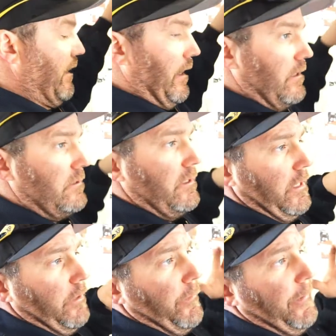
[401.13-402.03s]
yeah,
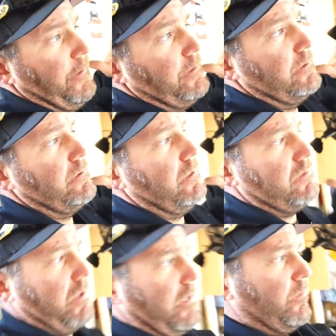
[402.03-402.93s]
anyway,
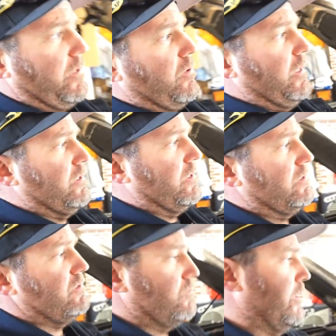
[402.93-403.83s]
so I don't want to go out there.
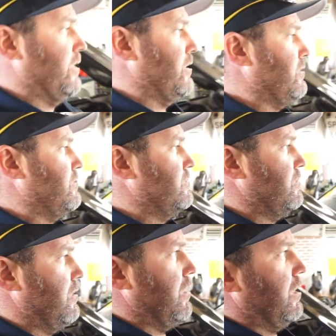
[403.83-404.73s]
It's too windy.
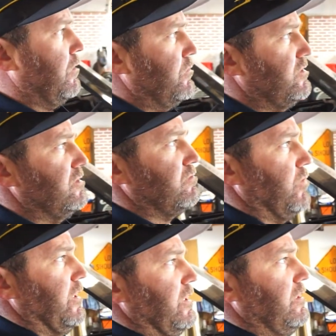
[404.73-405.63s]
Um, it's just
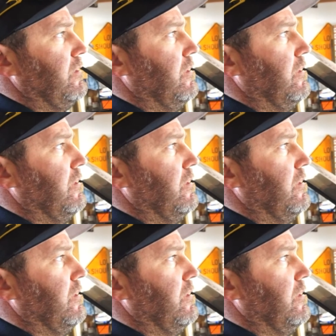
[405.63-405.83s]
windy.